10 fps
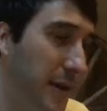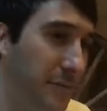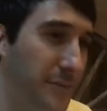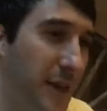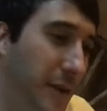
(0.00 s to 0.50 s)
Right.
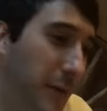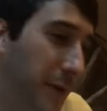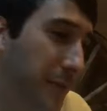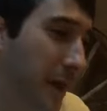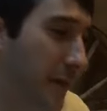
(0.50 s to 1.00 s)

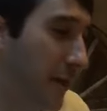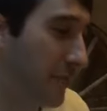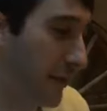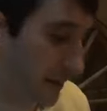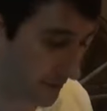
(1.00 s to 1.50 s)
Anyway, I don't know, I
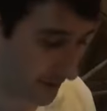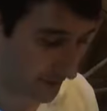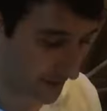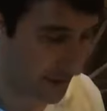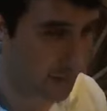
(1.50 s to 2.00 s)
felt like
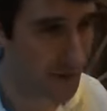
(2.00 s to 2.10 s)
sharing that.